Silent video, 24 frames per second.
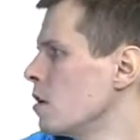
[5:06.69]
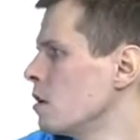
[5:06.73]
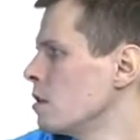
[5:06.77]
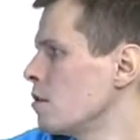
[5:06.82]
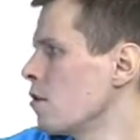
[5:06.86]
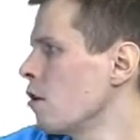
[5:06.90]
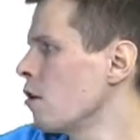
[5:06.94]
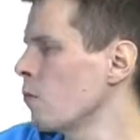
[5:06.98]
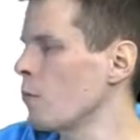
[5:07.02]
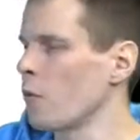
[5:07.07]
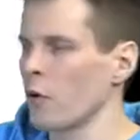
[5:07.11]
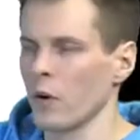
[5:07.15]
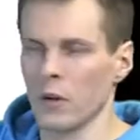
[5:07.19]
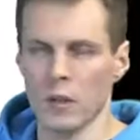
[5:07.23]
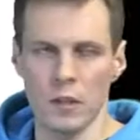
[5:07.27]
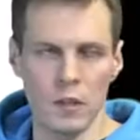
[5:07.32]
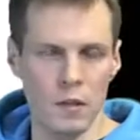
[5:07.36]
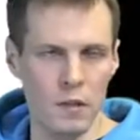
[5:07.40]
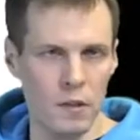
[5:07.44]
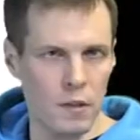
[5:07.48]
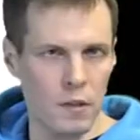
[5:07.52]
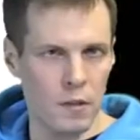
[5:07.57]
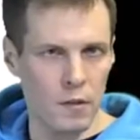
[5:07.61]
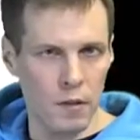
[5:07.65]

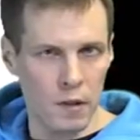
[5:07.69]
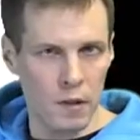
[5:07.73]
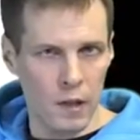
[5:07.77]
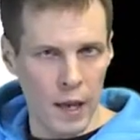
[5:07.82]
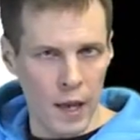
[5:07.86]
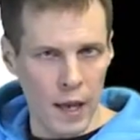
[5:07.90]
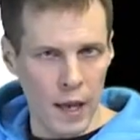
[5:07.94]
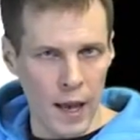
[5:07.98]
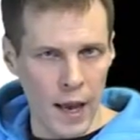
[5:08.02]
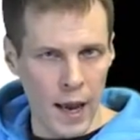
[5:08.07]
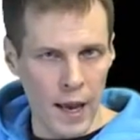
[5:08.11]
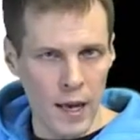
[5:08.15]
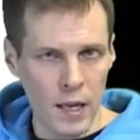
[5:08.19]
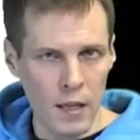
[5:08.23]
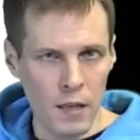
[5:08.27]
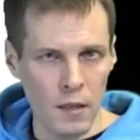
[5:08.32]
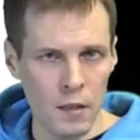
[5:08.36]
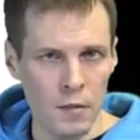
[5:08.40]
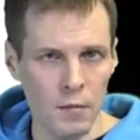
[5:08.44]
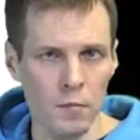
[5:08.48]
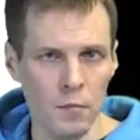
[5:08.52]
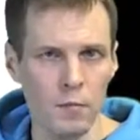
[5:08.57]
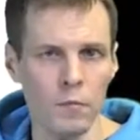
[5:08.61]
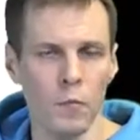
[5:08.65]

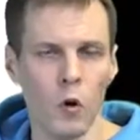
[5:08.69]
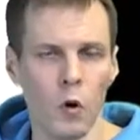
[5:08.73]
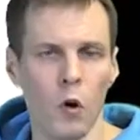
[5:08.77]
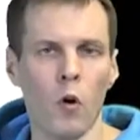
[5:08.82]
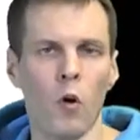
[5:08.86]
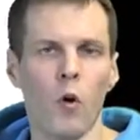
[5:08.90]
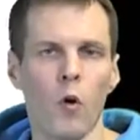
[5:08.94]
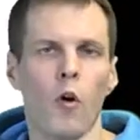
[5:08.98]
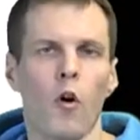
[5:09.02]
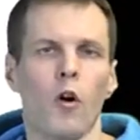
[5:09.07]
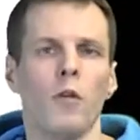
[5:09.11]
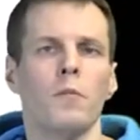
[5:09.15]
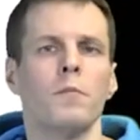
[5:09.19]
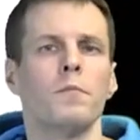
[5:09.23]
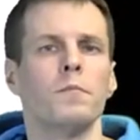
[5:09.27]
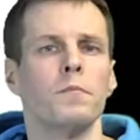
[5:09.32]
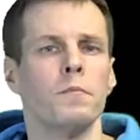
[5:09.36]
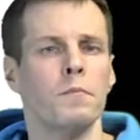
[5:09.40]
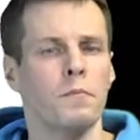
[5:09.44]
0.8, or